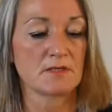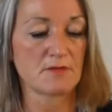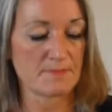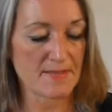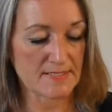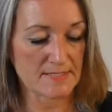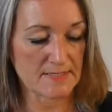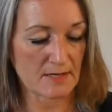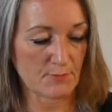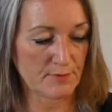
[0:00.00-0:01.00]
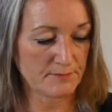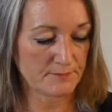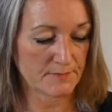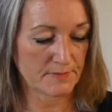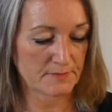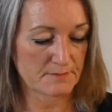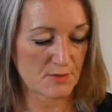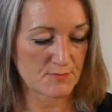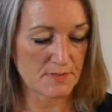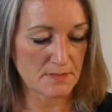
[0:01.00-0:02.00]
I'm making that one at the
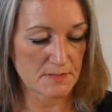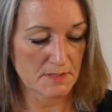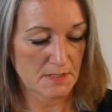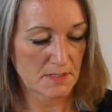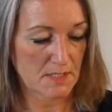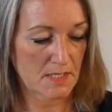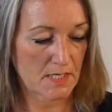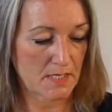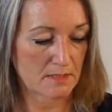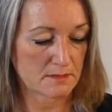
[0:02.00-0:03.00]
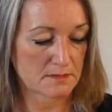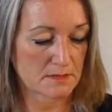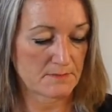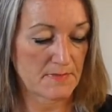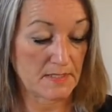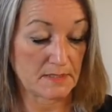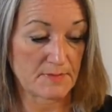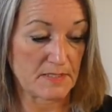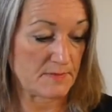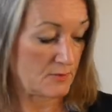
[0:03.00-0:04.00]
moment, and I'm making a
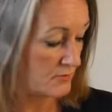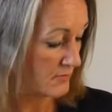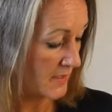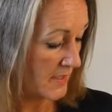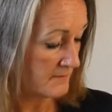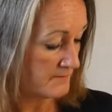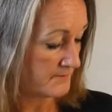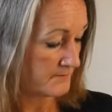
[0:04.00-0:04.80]
baby quilt again.